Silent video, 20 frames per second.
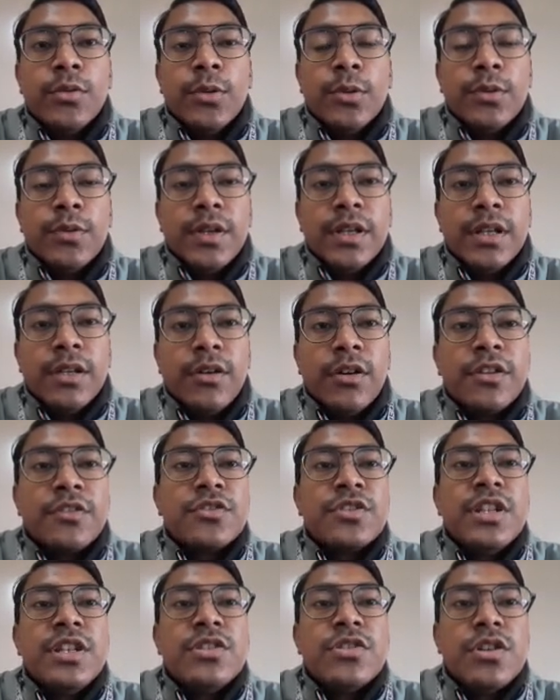growth rate or
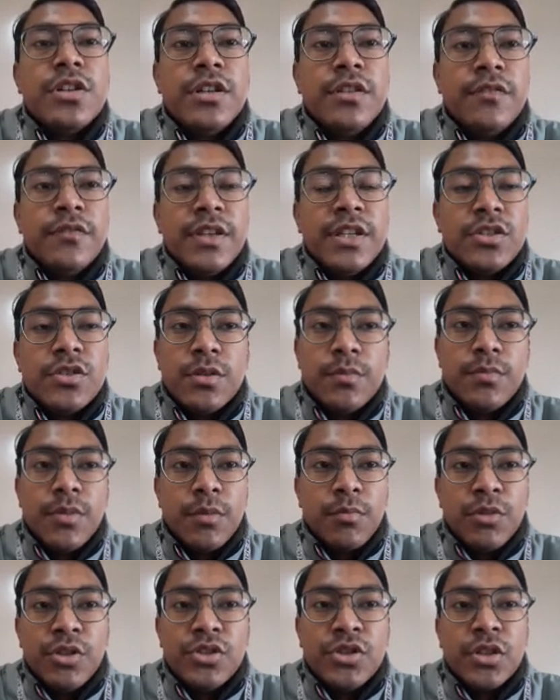stationary phase of
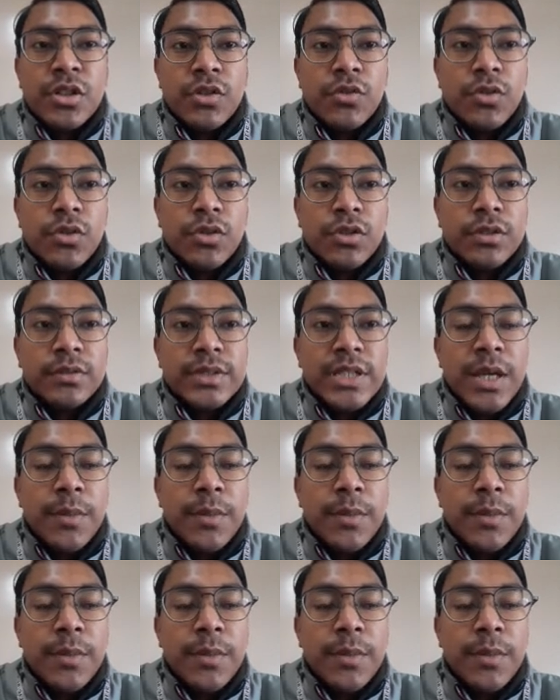population growth.